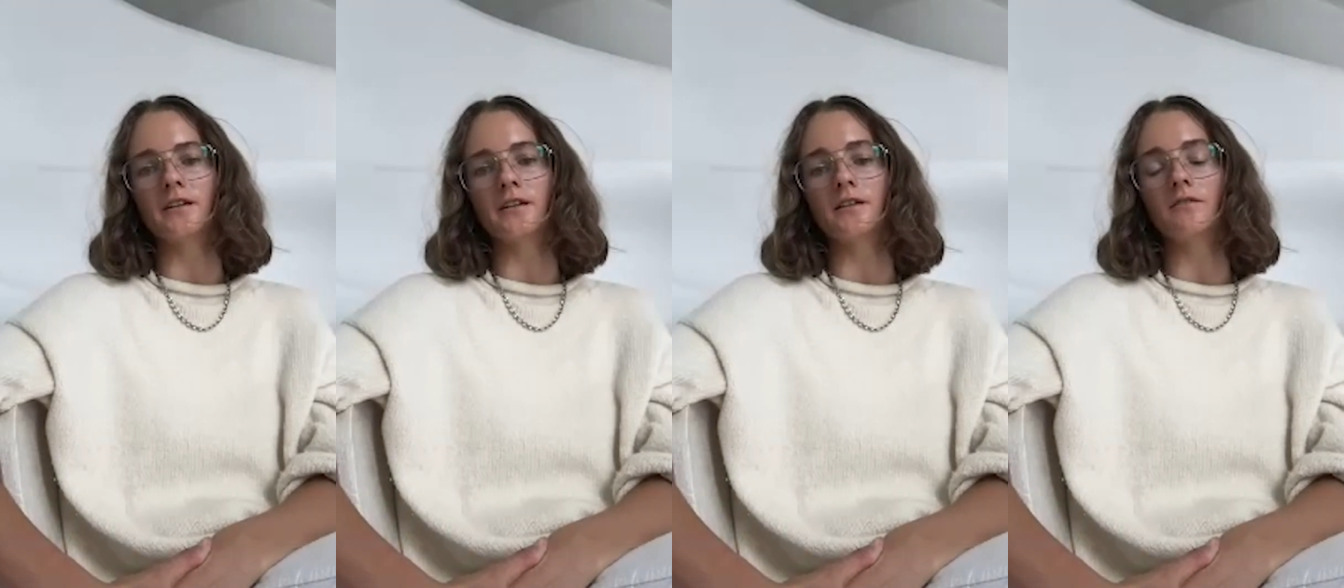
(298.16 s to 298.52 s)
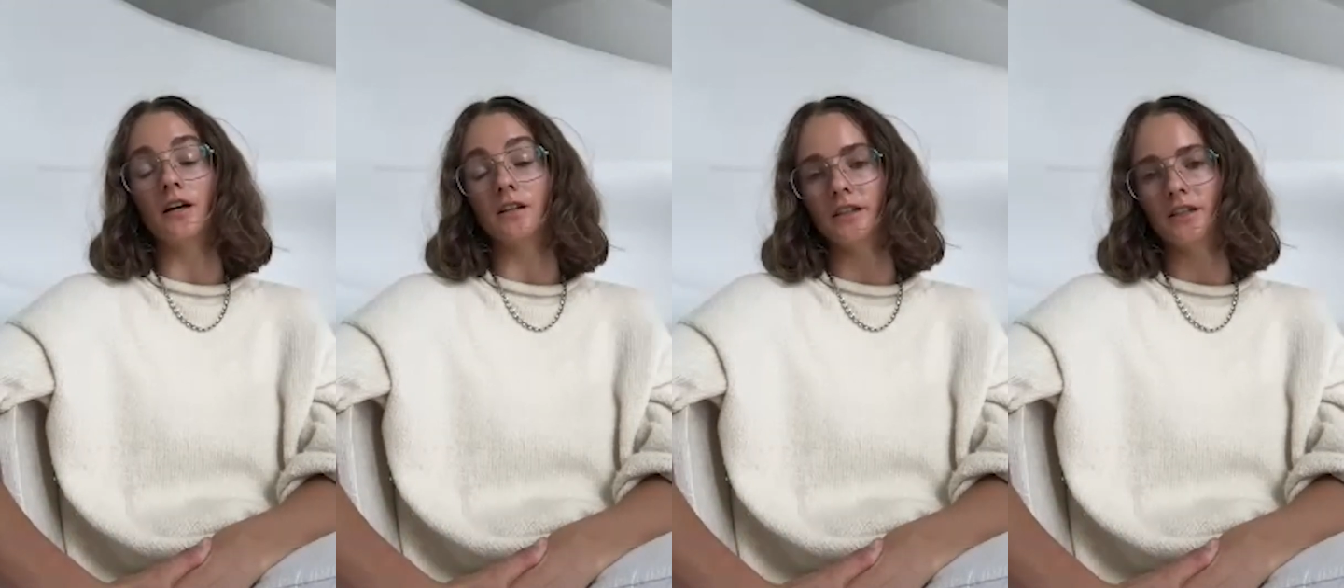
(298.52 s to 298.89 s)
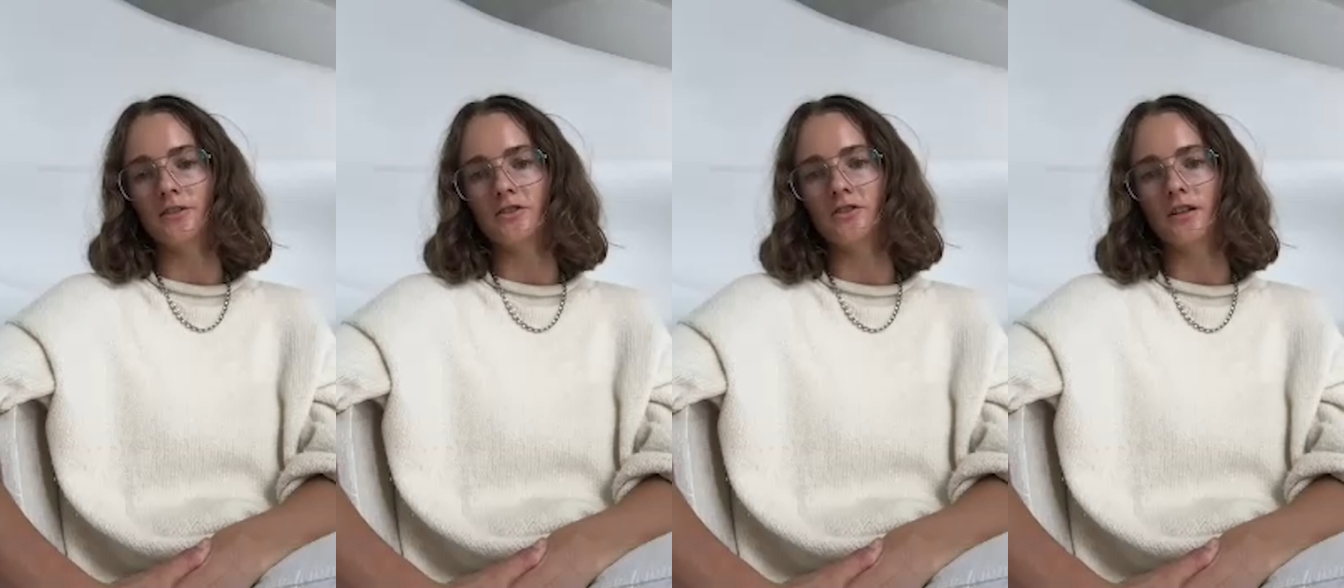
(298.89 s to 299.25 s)
Jovanovic,
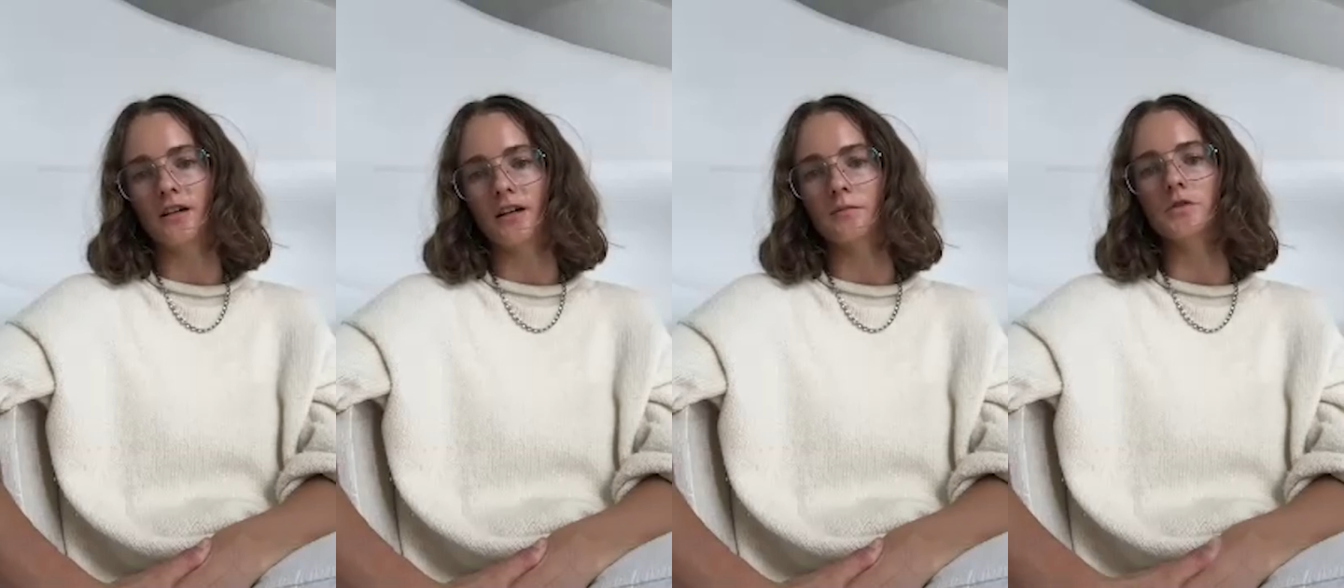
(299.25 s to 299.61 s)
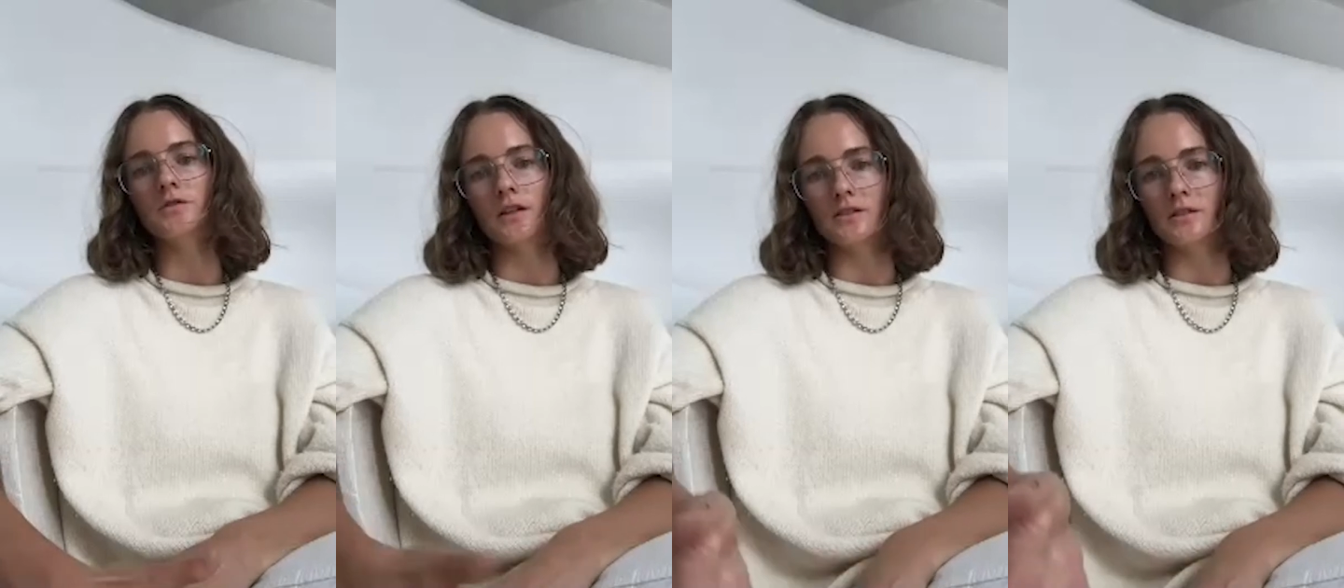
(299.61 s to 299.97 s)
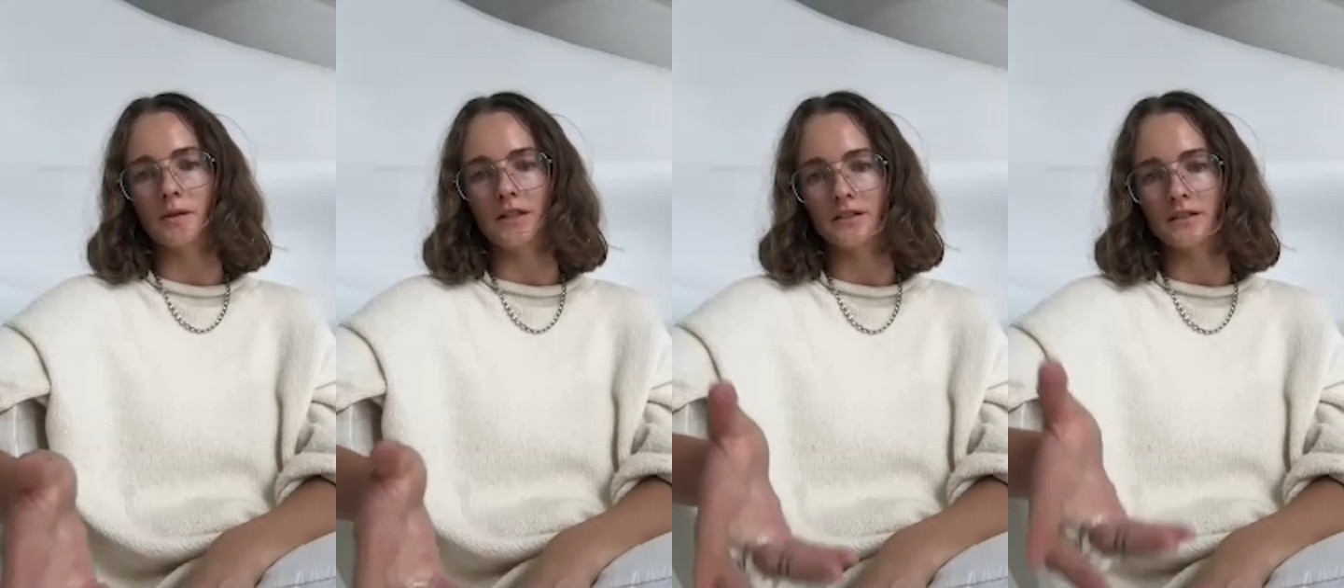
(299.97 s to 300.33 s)
who's also an
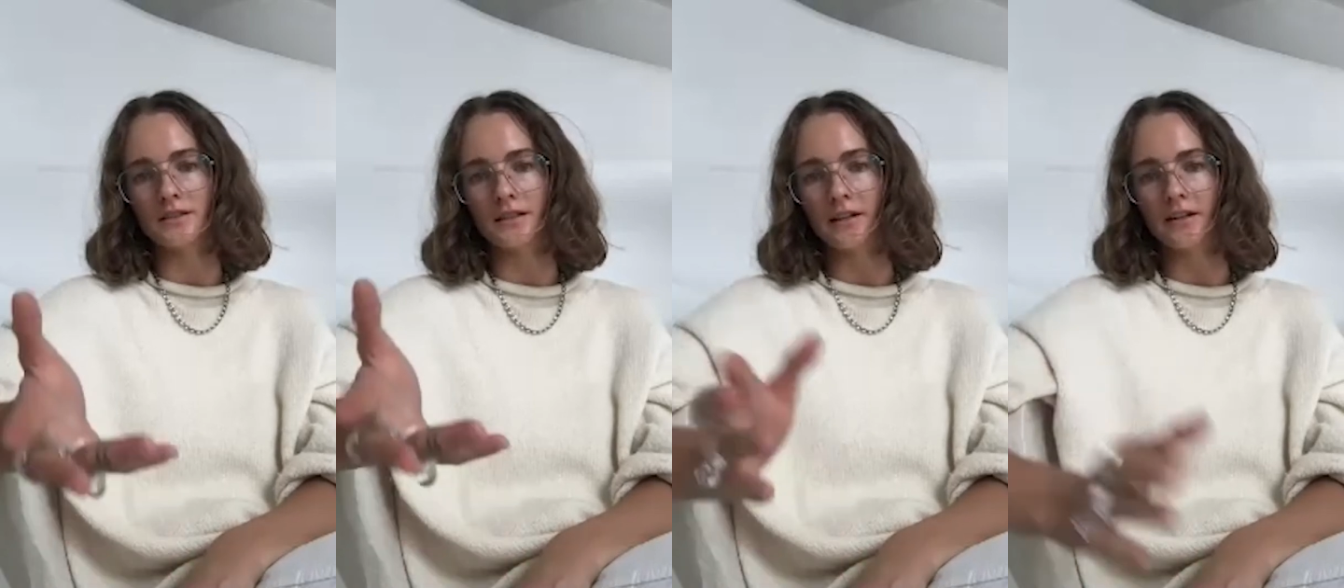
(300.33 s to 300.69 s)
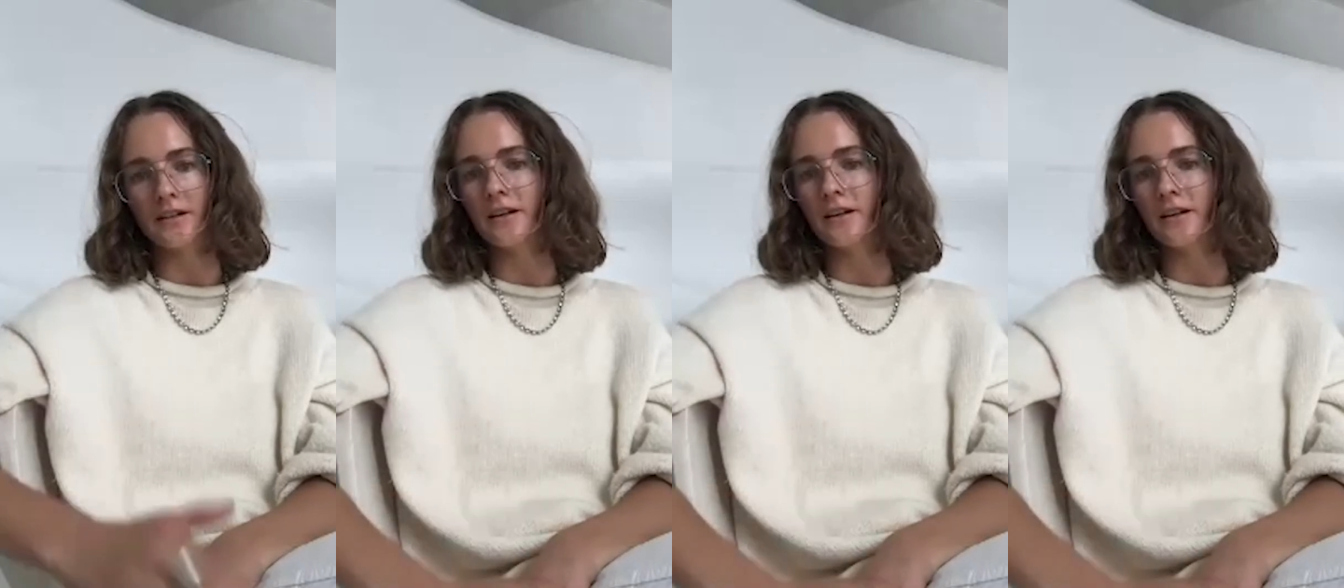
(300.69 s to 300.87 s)
amazing designer.